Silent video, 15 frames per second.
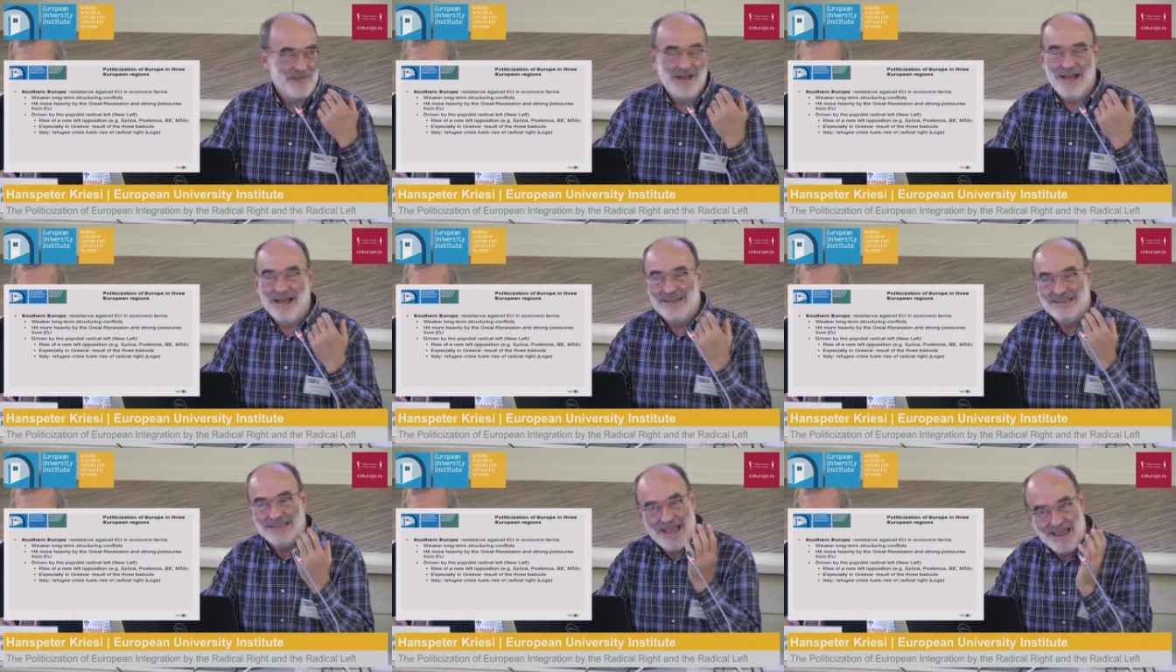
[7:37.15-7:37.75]
I
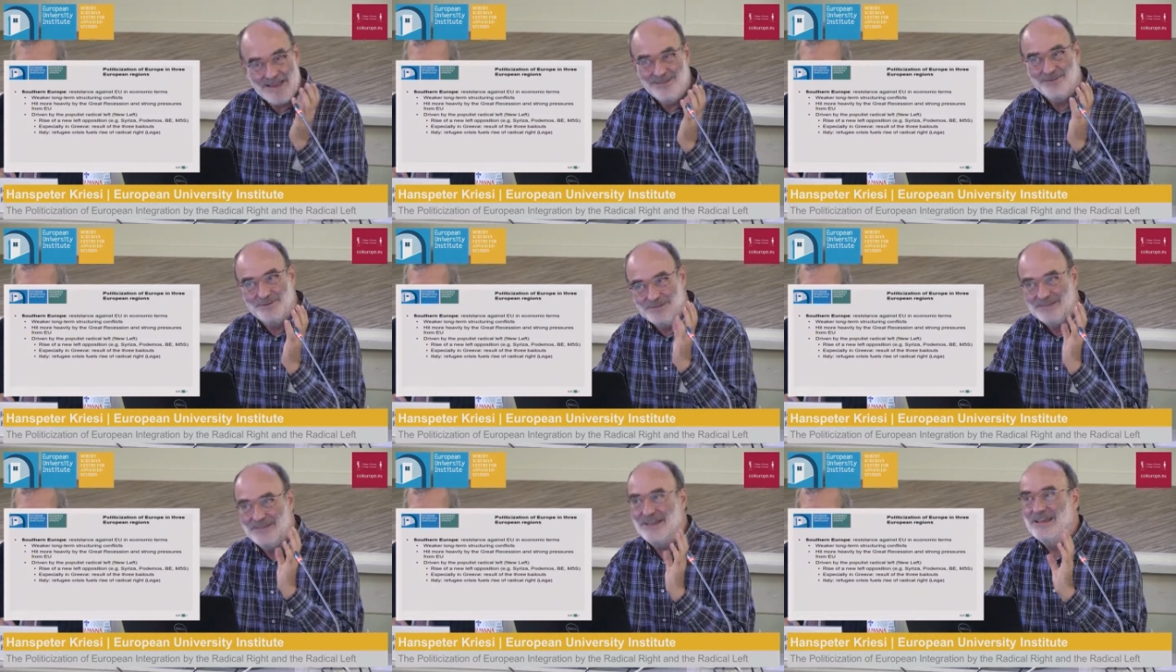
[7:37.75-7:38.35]
tend to
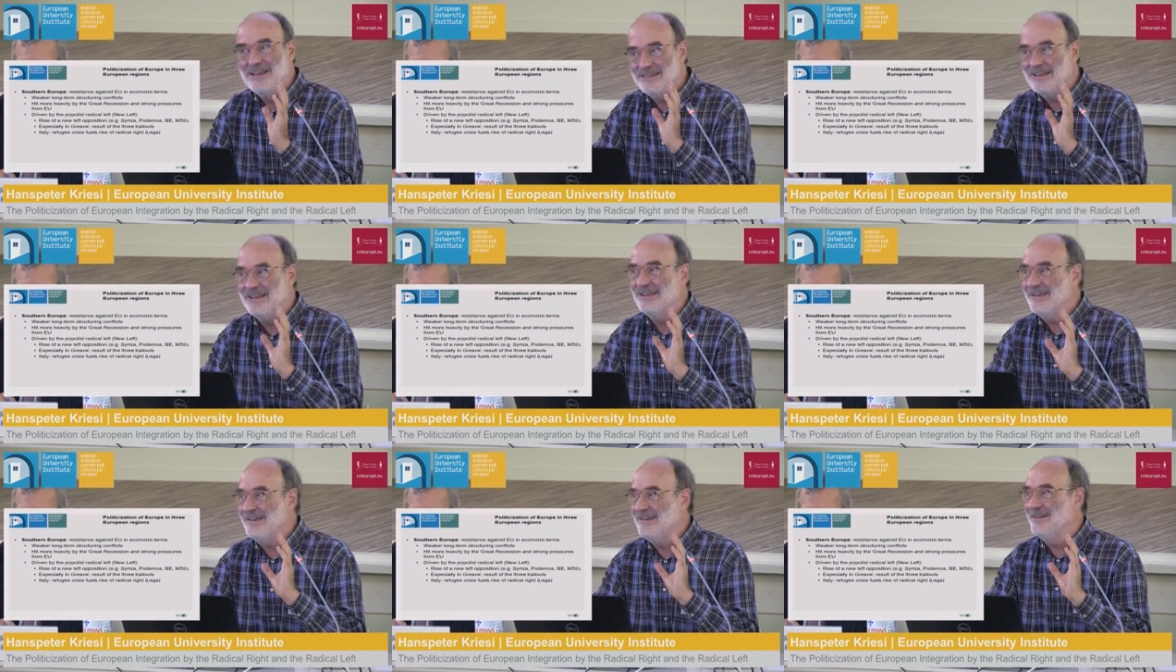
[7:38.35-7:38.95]
think
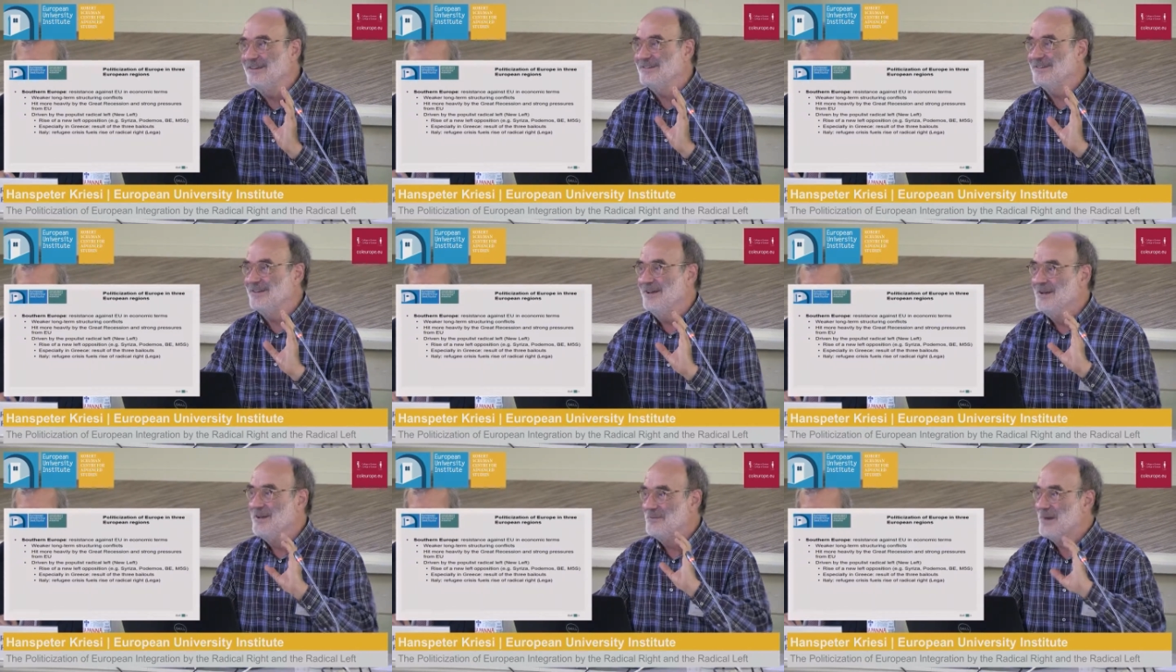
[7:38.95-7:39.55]
that it
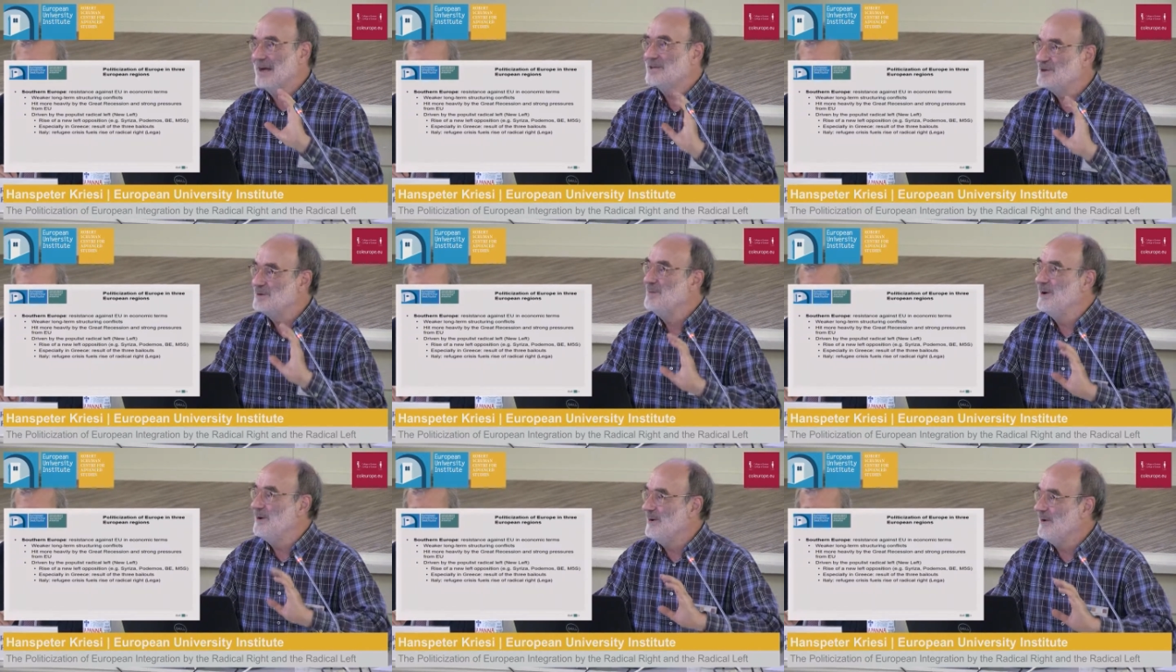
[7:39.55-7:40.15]
is much
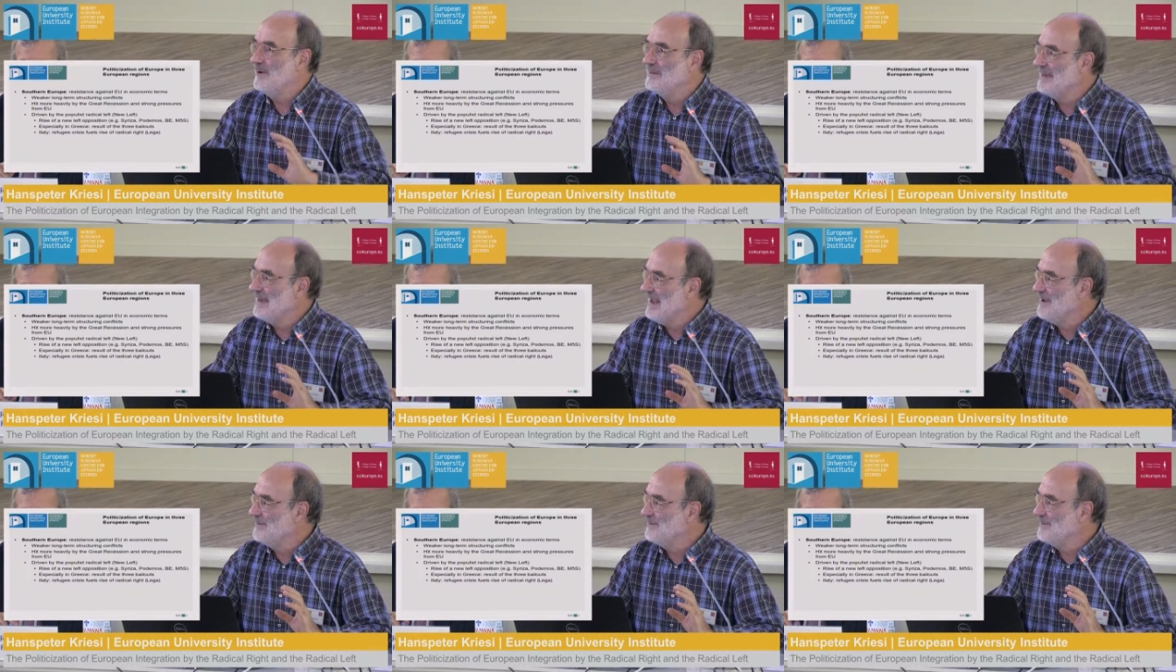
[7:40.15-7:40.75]
more on the
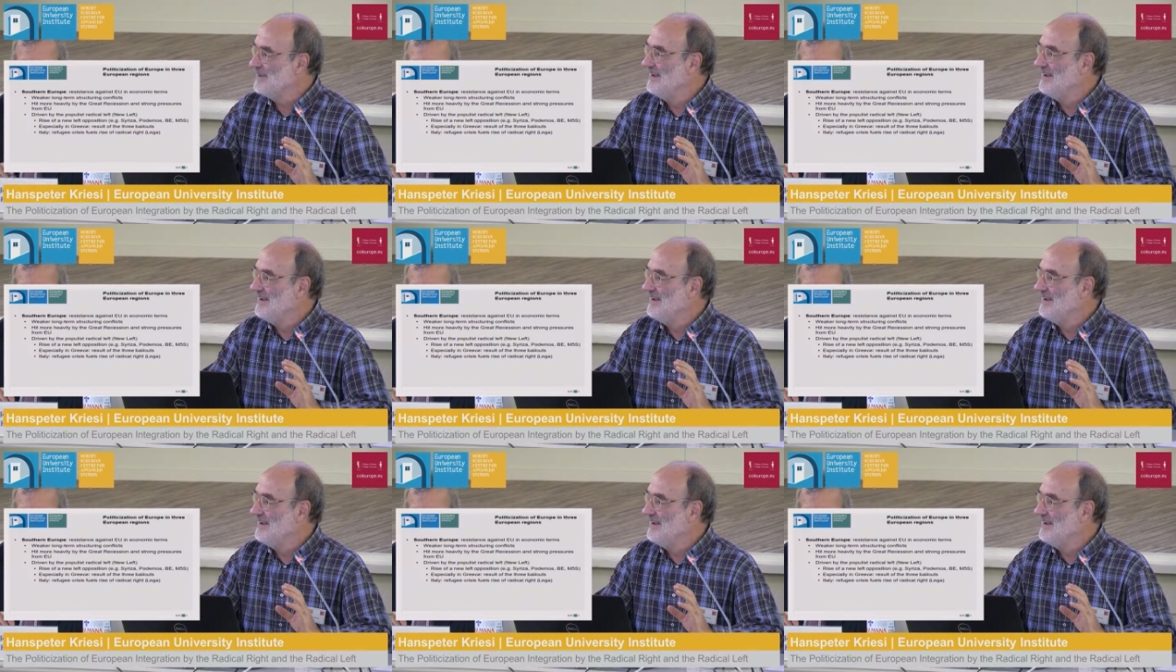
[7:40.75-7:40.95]
left